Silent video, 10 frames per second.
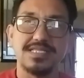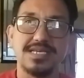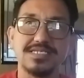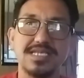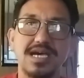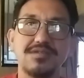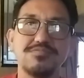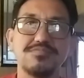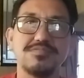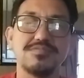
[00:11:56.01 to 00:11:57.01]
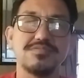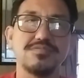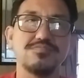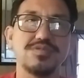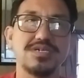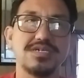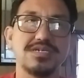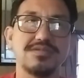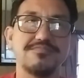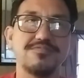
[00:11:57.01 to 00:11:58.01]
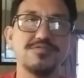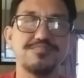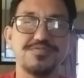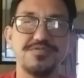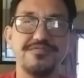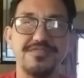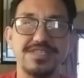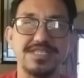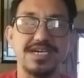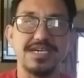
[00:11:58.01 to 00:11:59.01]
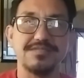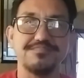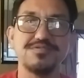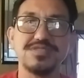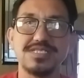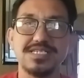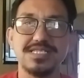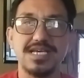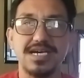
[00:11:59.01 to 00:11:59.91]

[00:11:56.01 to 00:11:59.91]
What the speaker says: that's how we foolproof it and put it in